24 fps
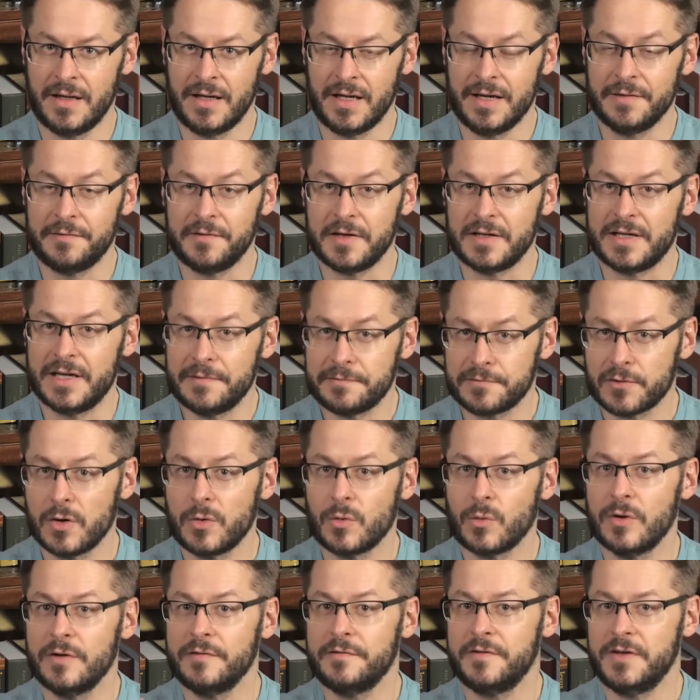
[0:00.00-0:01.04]
If a different
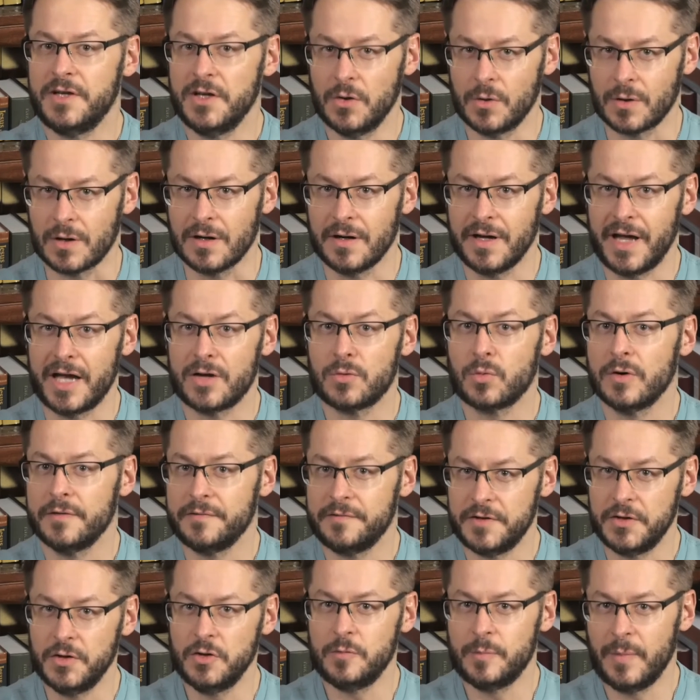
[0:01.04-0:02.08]
reviewer had
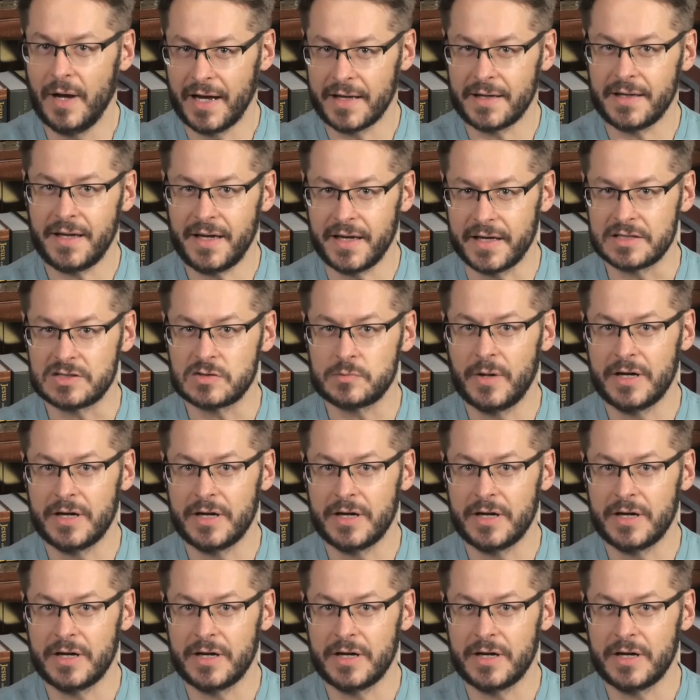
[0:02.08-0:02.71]
reviewed my case,